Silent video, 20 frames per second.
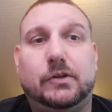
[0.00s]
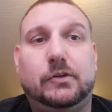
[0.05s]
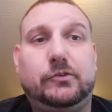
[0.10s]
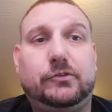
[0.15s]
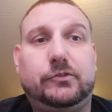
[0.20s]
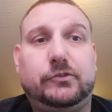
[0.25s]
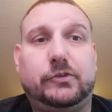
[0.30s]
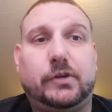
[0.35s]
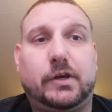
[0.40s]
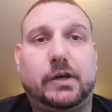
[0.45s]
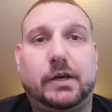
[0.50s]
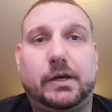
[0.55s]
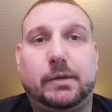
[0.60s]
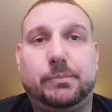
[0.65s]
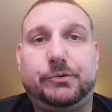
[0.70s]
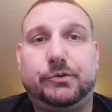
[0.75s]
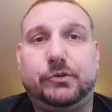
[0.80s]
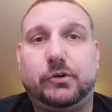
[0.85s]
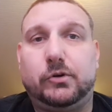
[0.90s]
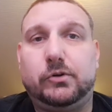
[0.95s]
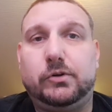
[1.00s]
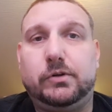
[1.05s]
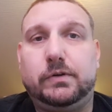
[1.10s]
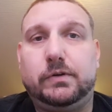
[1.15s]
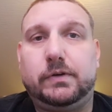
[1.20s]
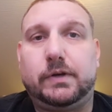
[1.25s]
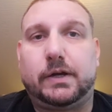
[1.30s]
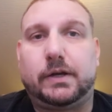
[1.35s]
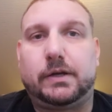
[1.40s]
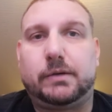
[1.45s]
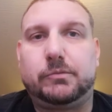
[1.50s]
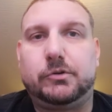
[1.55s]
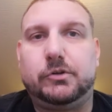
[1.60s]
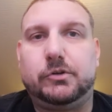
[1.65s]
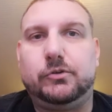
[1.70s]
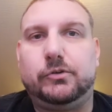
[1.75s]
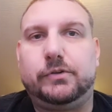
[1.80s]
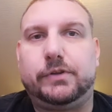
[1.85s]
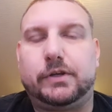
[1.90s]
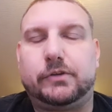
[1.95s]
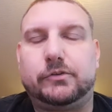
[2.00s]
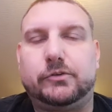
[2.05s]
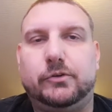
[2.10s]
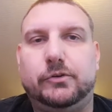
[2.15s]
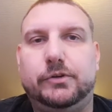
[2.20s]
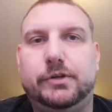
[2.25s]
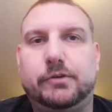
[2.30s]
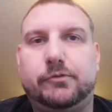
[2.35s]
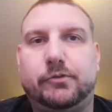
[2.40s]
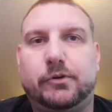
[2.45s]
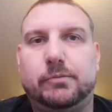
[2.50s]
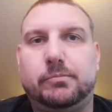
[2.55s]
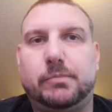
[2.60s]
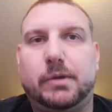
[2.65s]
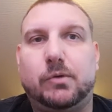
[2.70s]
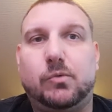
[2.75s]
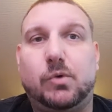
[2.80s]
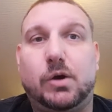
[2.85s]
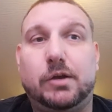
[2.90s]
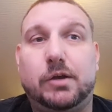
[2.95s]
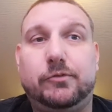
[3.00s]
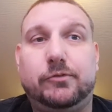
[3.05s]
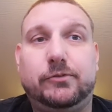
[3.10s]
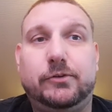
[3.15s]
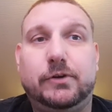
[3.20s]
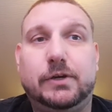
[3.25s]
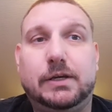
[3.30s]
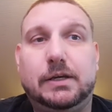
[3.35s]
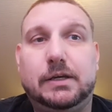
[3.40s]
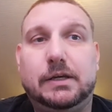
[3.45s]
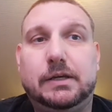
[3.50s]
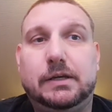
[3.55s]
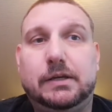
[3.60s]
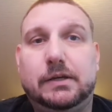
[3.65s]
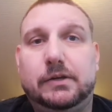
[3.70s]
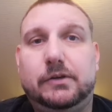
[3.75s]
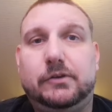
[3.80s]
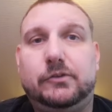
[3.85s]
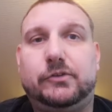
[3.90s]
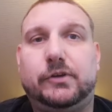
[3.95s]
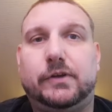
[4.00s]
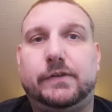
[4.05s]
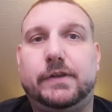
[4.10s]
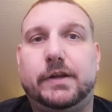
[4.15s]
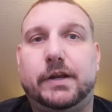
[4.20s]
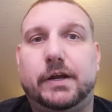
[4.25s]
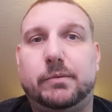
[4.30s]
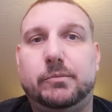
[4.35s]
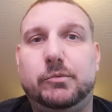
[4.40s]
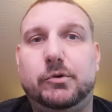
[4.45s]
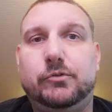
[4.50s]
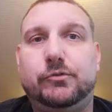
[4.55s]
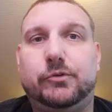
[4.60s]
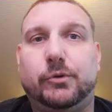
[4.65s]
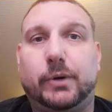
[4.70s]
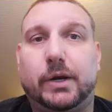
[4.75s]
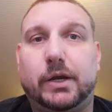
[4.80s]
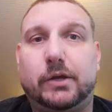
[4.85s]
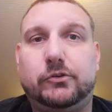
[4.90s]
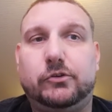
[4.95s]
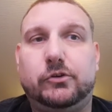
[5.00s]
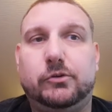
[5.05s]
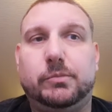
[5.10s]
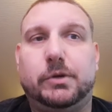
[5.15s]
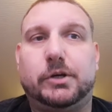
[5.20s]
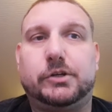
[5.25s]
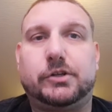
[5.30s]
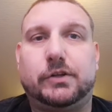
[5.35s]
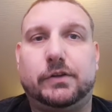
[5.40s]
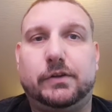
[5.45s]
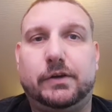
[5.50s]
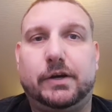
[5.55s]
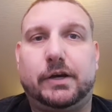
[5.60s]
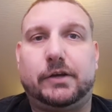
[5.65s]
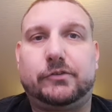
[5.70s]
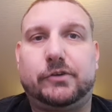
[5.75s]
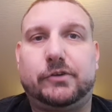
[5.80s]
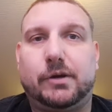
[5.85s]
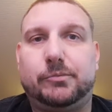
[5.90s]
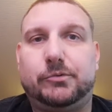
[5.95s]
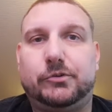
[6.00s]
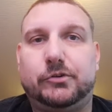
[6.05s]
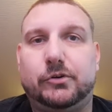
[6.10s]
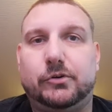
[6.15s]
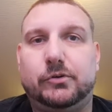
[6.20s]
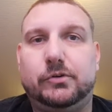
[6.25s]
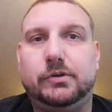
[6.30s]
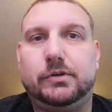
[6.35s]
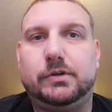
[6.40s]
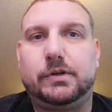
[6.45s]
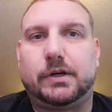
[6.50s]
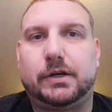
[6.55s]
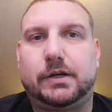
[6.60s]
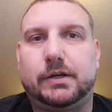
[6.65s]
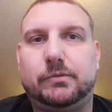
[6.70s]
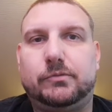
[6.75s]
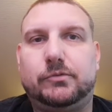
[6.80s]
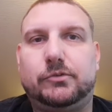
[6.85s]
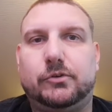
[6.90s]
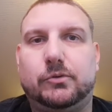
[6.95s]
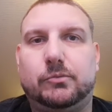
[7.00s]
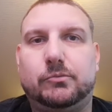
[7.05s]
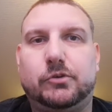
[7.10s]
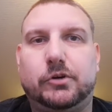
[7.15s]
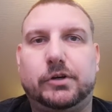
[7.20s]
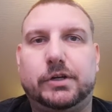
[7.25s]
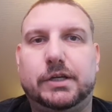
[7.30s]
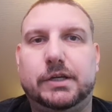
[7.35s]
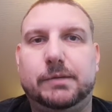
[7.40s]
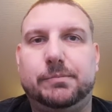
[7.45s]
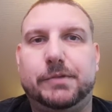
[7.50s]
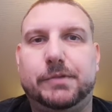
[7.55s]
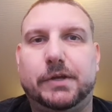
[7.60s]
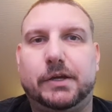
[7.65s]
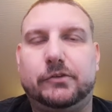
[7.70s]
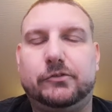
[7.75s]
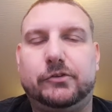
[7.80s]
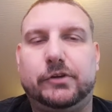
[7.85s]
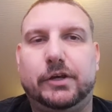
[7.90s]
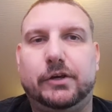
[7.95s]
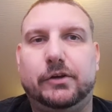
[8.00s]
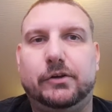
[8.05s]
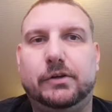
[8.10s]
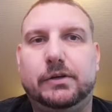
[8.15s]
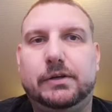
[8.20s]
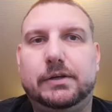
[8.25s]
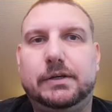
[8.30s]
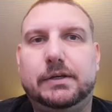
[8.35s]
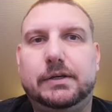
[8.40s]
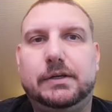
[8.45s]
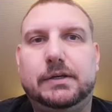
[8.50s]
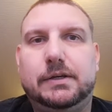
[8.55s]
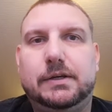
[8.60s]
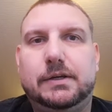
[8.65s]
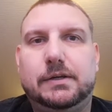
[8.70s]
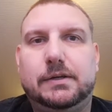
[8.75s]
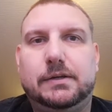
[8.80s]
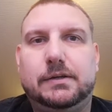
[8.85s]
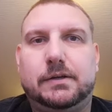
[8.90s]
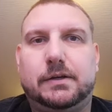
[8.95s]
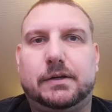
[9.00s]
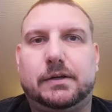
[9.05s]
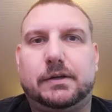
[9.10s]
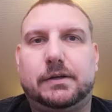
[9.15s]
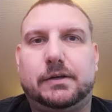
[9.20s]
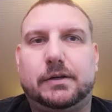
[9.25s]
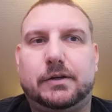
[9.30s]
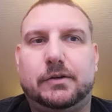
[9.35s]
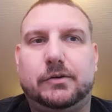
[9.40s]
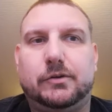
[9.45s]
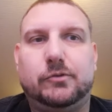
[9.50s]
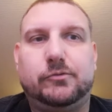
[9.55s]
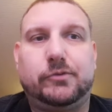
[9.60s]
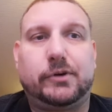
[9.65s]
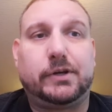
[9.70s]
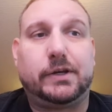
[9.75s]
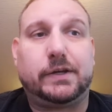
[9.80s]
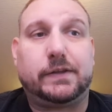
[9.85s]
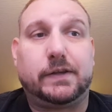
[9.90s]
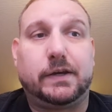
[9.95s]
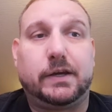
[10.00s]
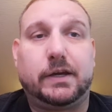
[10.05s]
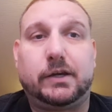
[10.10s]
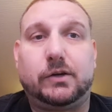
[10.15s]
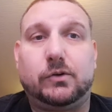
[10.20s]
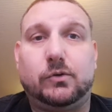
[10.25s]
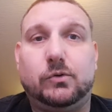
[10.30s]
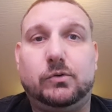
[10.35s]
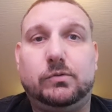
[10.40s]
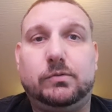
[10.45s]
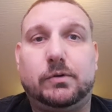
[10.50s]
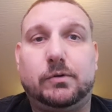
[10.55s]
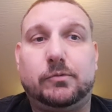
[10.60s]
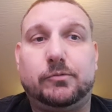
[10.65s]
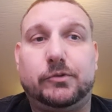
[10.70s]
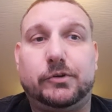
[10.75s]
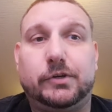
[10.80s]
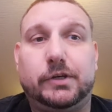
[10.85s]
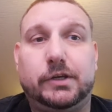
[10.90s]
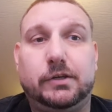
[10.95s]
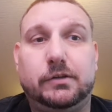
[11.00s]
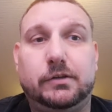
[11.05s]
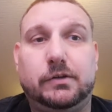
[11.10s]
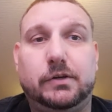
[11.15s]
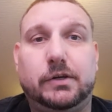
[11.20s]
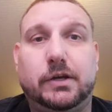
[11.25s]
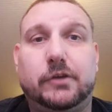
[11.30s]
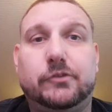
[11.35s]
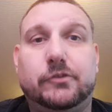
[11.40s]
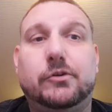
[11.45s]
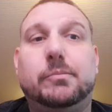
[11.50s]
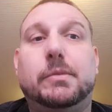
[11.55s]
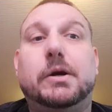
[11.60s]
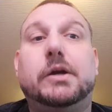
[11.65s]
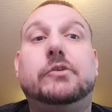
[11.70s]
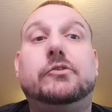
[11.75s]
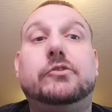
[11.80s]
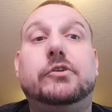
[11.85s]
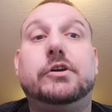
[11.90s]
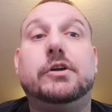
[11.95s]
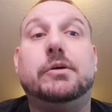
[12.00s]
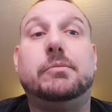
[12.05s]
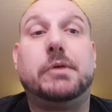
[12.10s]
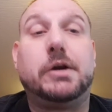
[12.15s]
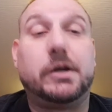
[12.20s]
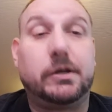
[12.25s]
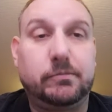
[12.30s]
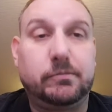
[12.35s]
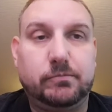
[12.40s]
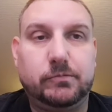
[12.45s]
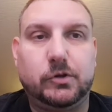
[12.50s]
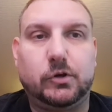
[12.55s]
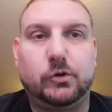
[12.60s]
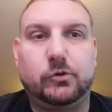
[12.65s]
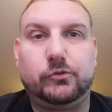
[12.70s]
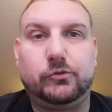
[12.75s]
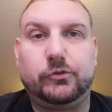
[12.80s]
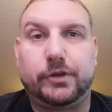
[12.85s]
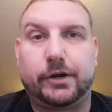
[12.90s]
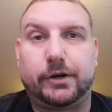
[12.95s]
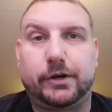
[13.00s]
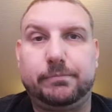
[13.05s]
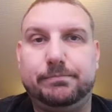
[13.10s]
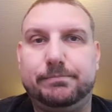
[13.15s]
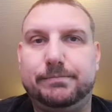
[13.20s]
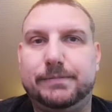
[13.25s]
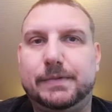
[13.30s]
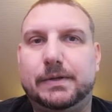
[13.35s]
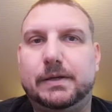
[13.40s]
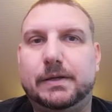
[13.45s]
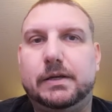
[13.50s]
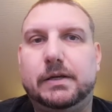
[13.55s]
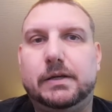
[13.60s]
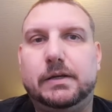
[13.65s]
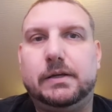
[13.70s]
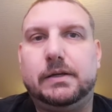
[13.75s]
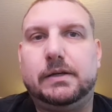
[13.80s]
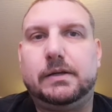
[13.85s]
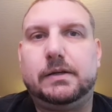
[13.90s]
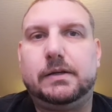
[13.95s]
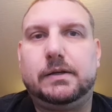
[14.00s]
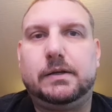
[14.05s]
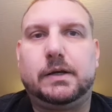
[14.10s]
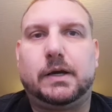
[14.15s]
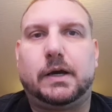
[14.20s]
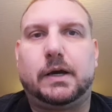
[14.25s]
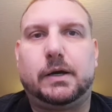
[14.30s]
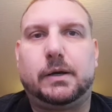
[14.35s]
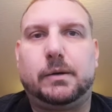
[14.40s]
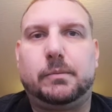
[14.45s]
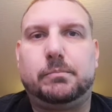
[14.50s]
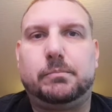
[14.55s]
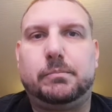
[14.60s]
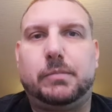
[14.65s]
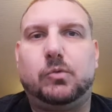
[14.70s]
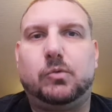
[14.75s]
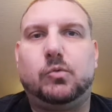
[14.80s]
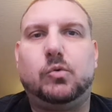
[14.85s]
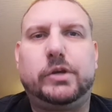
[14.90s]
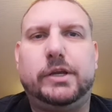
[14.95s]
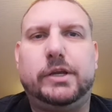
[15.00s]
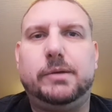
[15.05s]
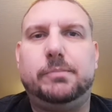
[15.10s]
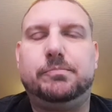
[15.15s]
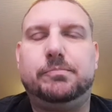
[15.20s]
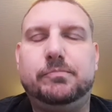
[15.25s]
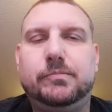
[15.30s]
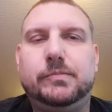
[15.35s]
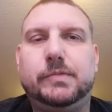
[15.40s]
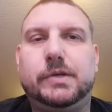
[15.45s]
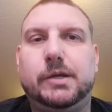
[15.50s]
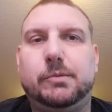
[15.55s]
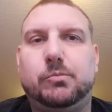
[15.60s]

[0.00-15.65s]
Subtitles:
This episode, I'm going to do things a little different. My wife said that I moved around too much on the last episode, so I'm trying to keep things still. I don't know if I like the angle. Hopefully you guys don't mind seeing up my nose there. But we'll keep...